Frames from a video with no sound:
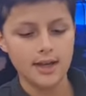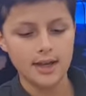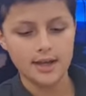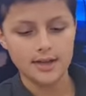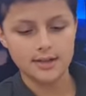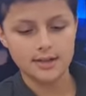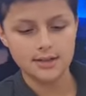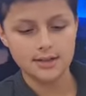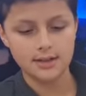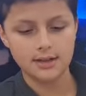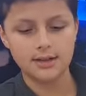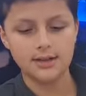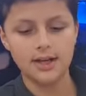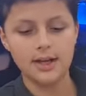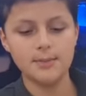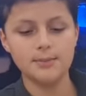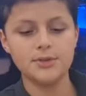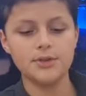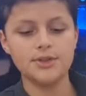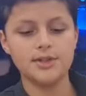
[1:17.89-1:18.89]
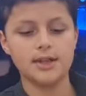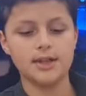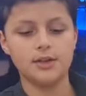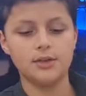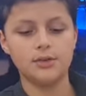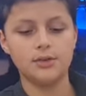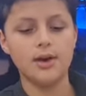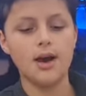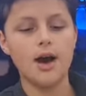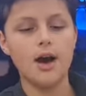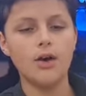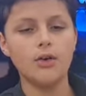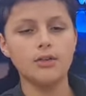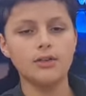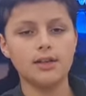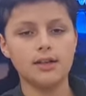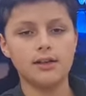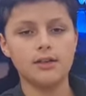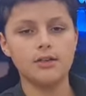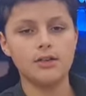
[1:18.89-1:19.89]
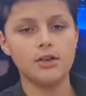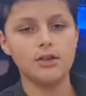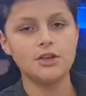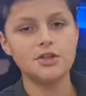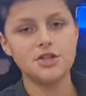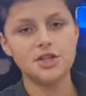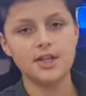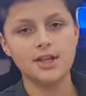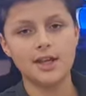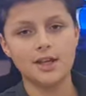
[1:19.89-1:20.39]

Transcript: it's a glimpse into how technology